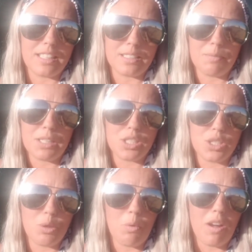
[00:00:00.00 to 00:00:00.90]
as
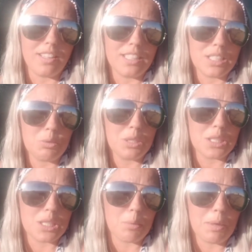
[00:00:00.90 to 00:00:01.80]
much as you want. It just
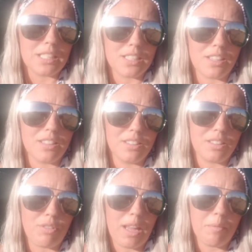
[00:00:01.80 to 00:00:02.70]
really just depends
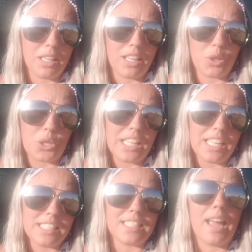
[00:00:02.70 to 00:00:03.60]
on the family and your
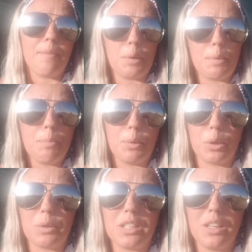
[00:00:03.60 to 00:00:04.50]
needs and how many
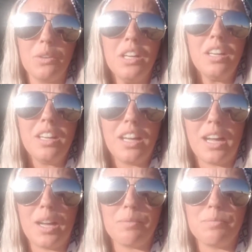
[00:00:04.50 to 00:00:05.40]
people are with you.
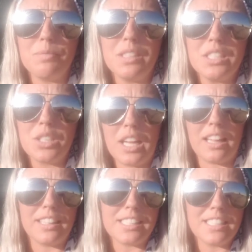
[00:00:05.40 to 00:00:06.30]
So
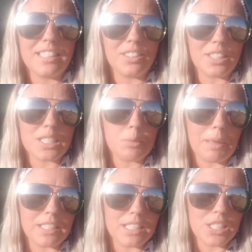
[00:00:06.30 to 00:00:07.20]
yeah, that's another
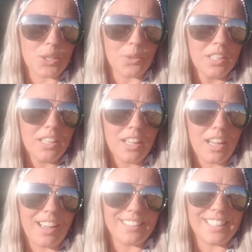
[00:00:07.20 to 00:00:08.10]
expense too,
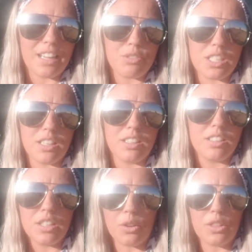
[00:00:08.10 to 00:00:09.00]
that you have
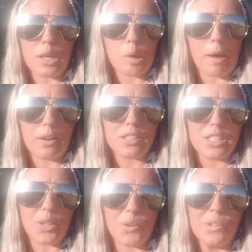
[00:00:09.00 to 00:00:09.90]
to, you know, think
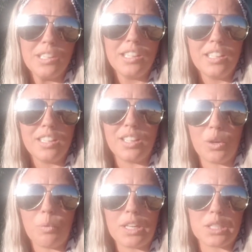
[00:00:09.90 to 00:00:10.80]
about. So,
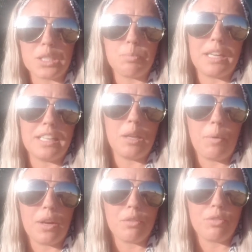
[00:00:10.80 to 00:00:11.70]
you know, we could spend
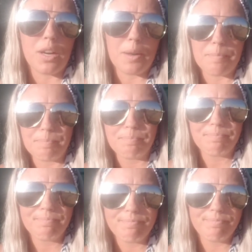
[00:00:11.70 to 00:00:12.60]
anywhere
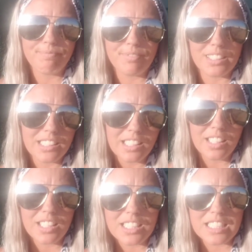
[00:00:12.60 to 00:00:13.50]
from
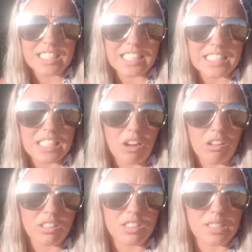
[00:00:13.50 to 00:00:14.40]

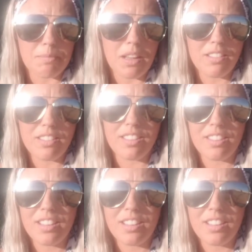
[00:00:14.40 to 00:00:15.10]
$60 a month